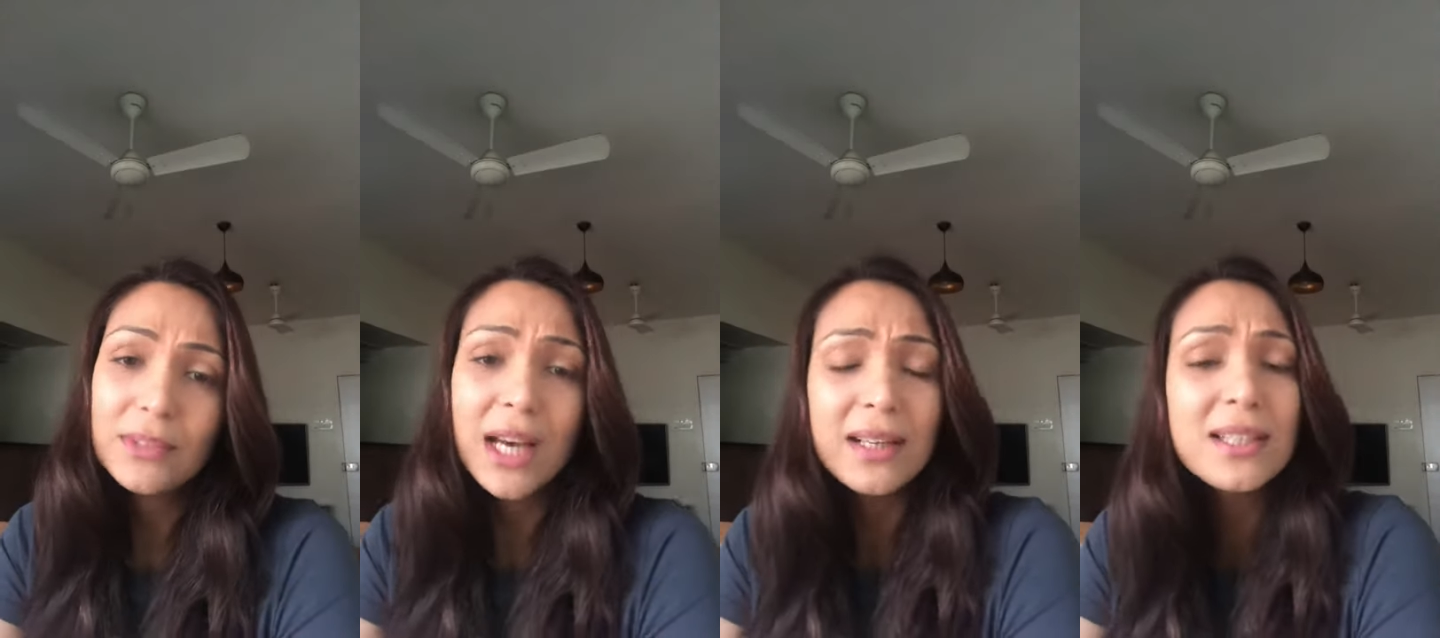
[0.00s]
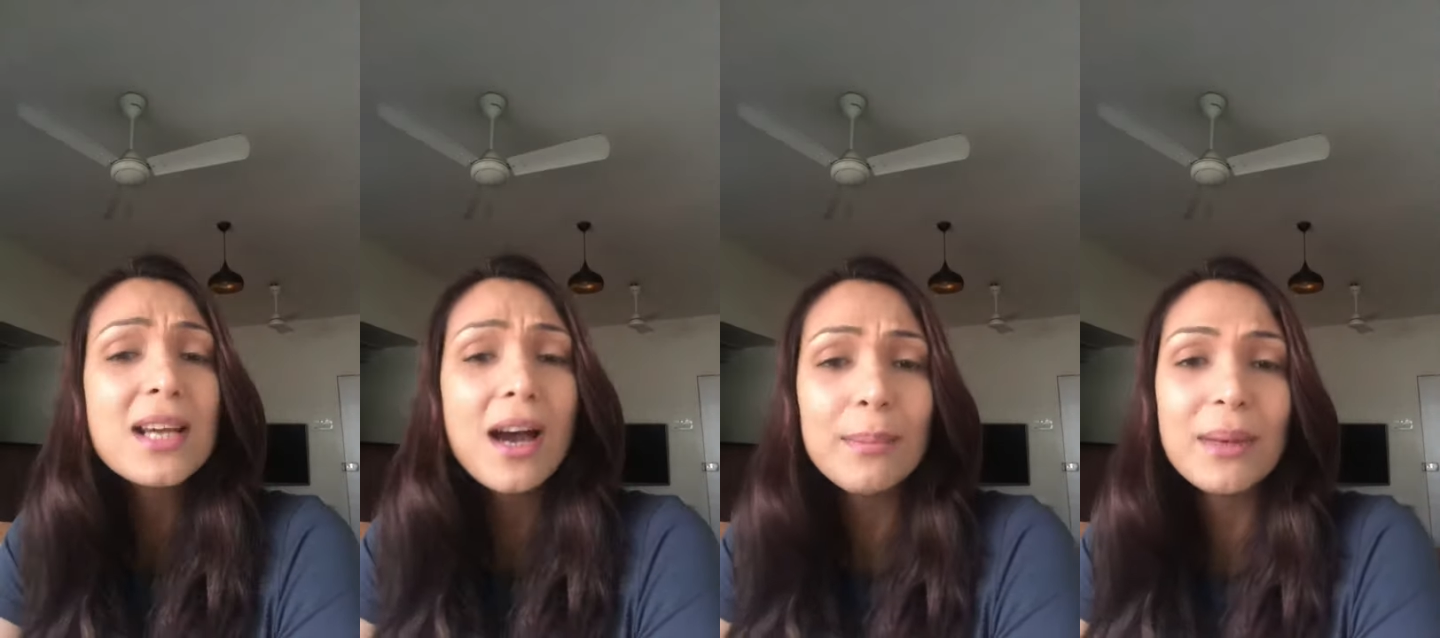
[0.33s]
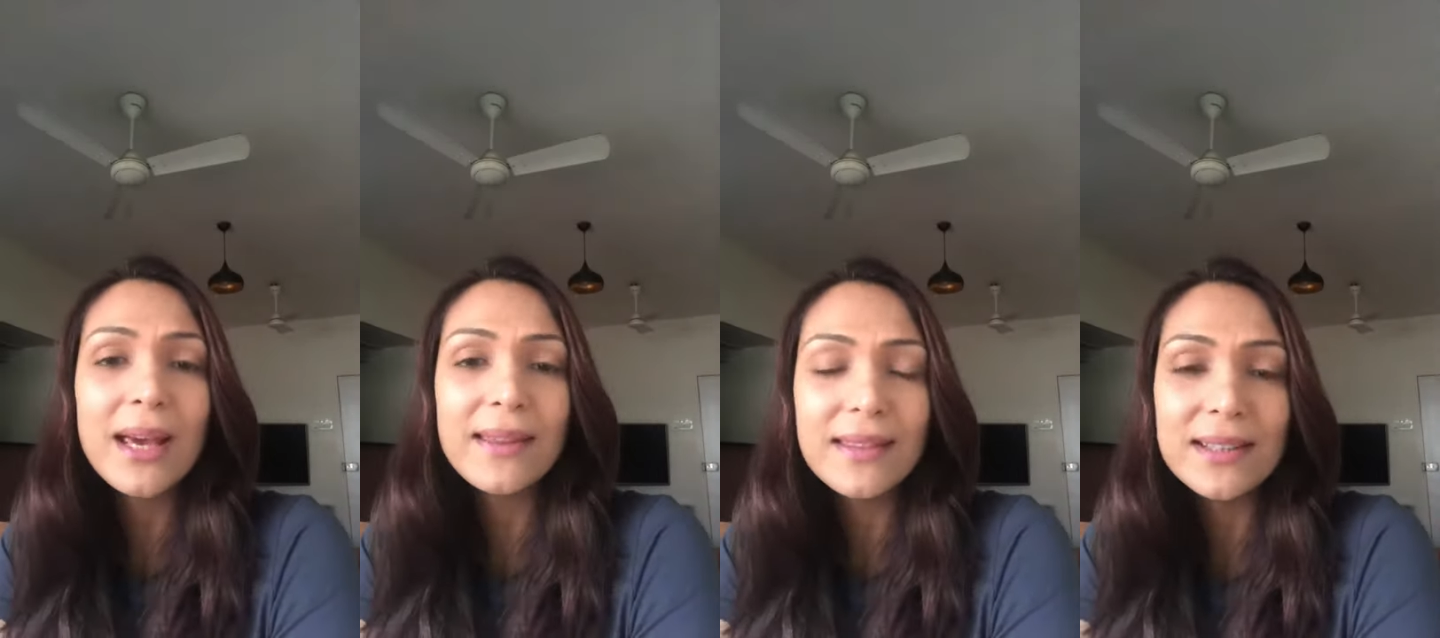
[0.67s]
At a time
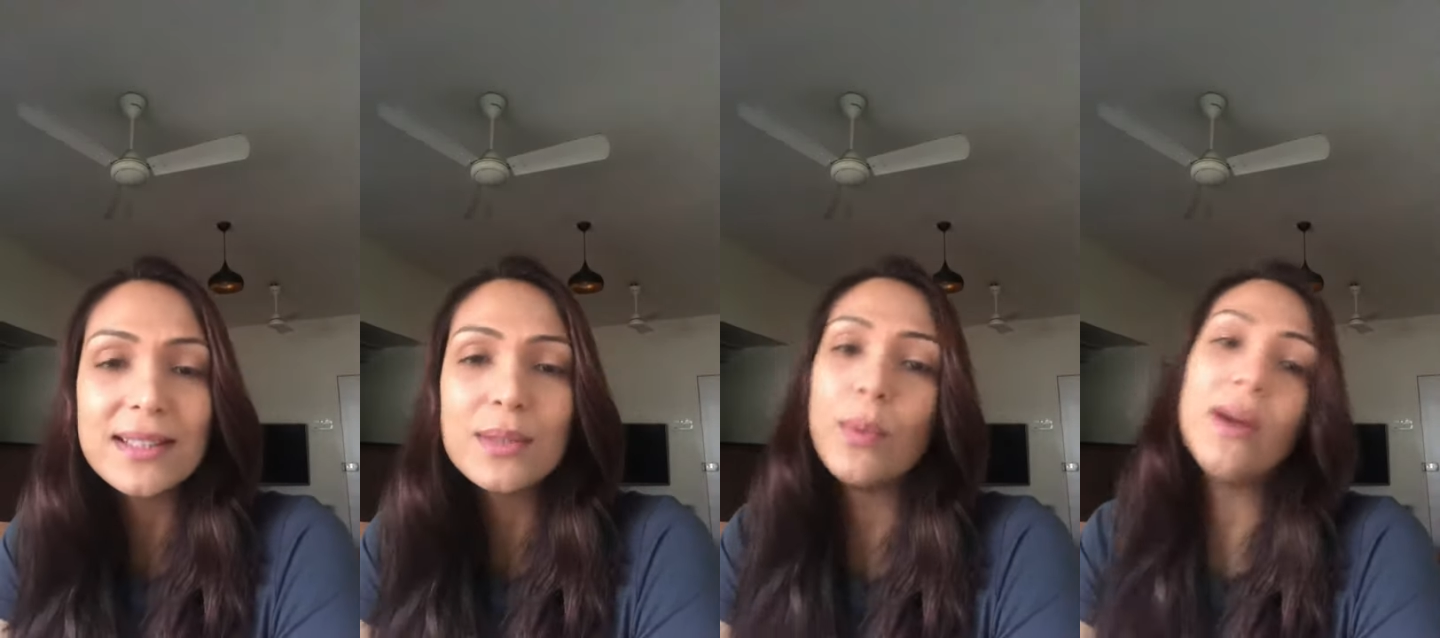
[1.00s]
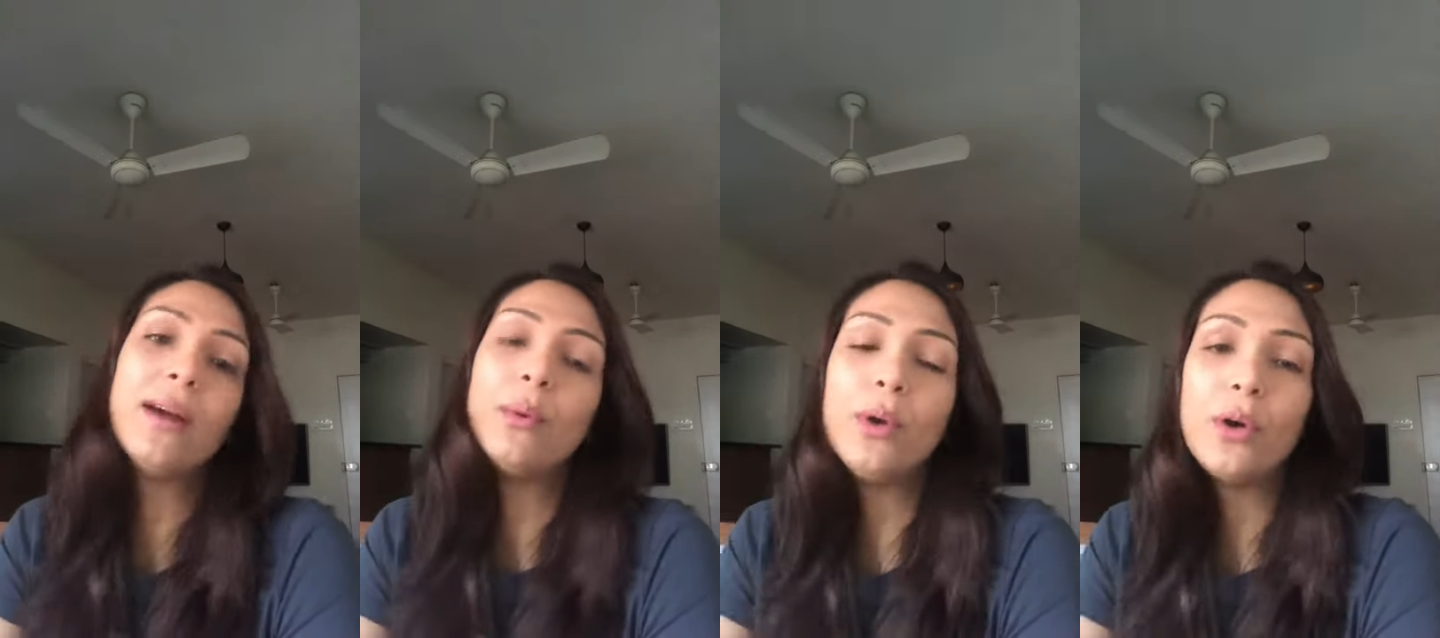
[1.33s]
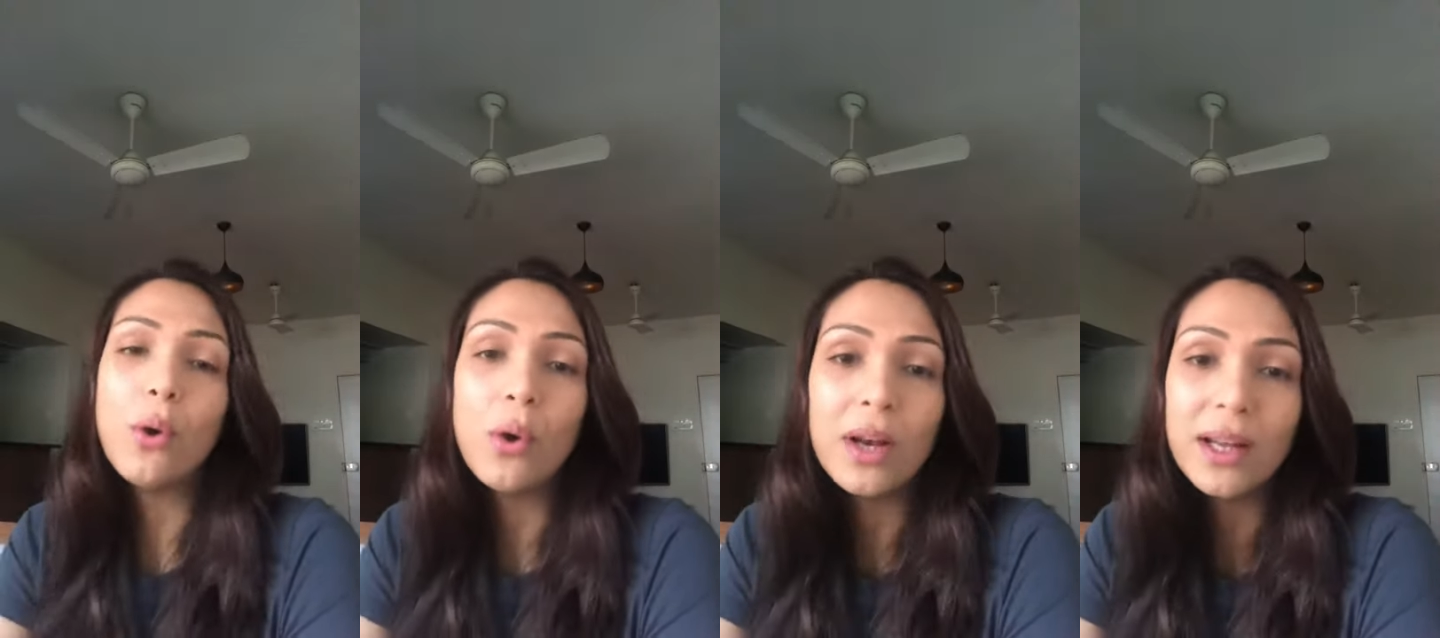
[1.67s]
like this where we're
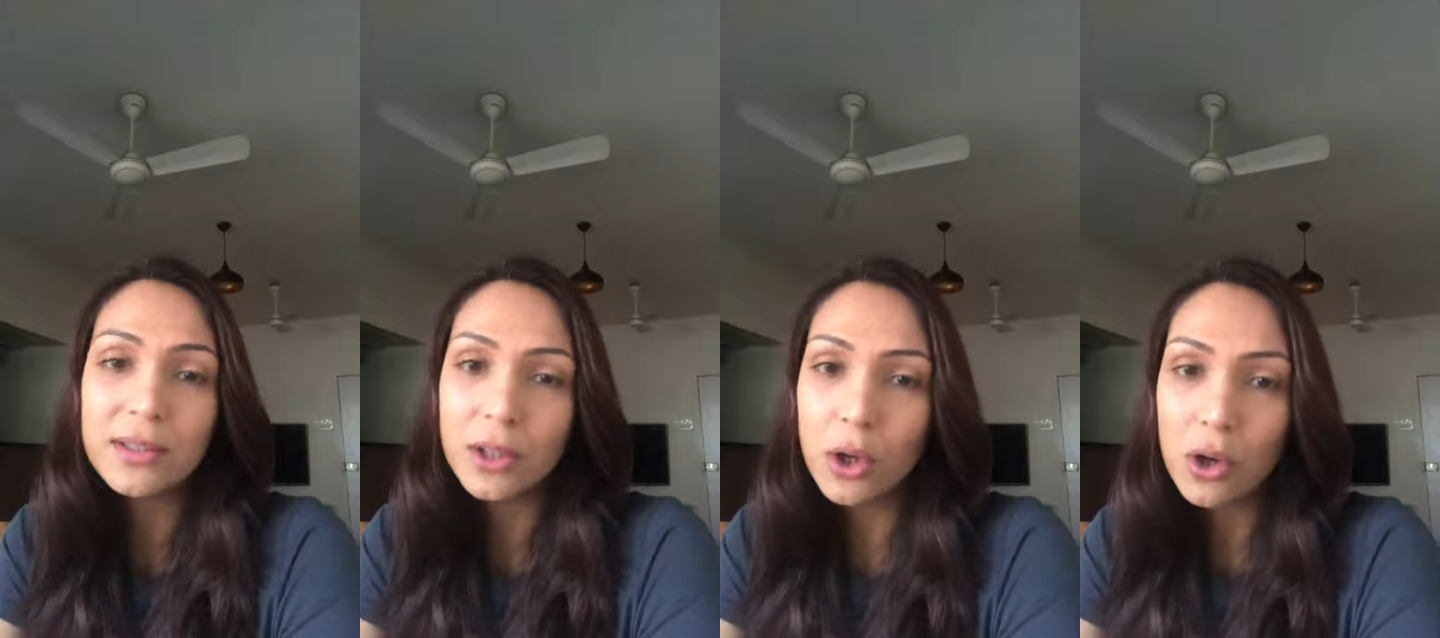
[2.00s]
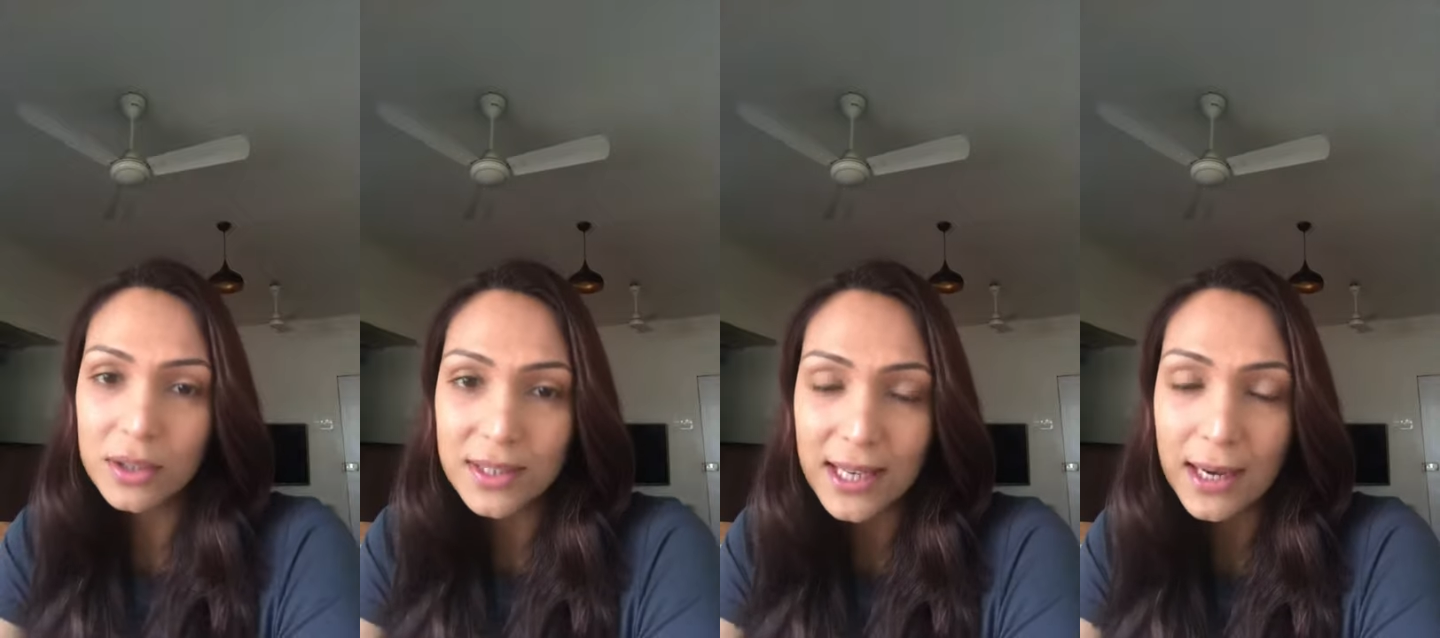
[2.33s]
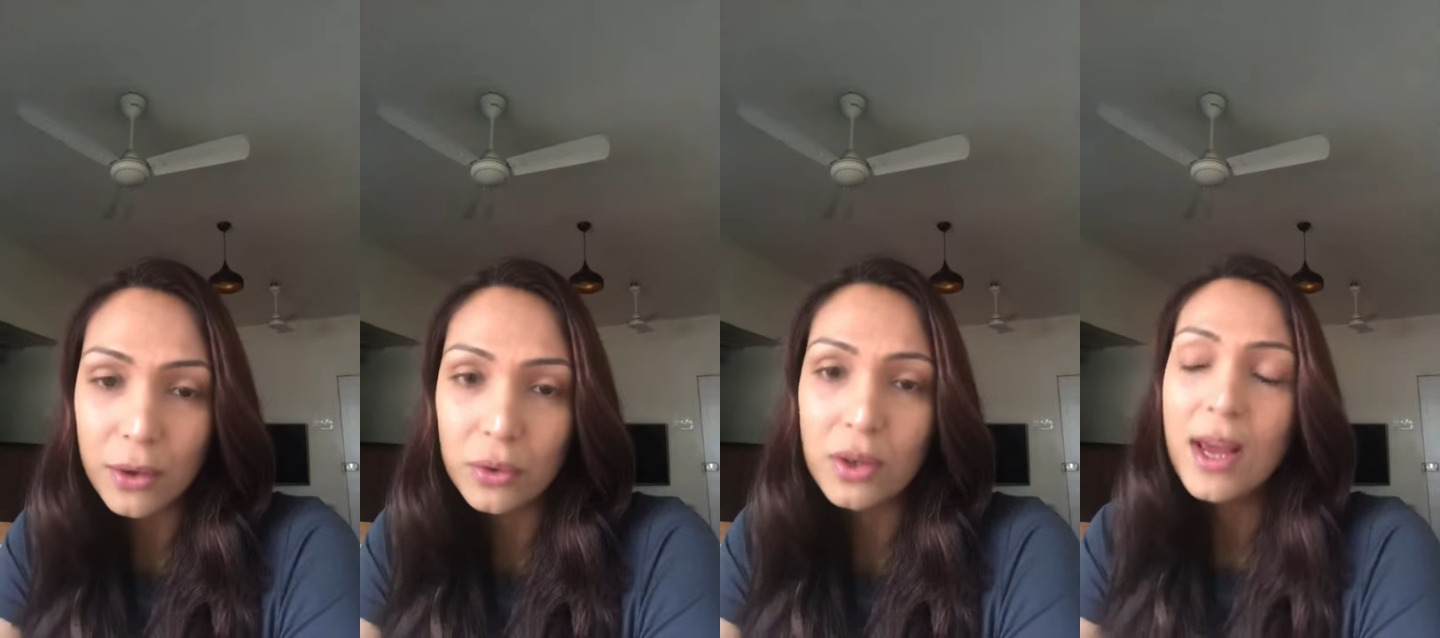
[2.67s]
all under
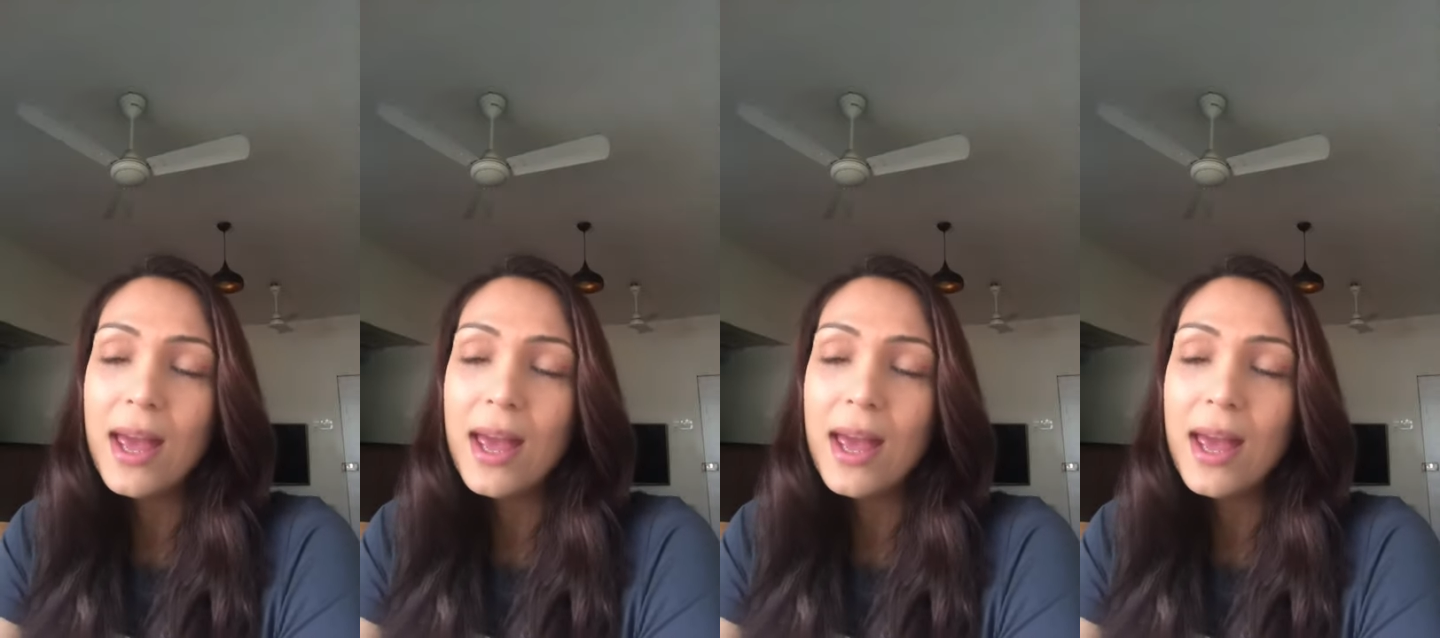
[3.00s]
lockdown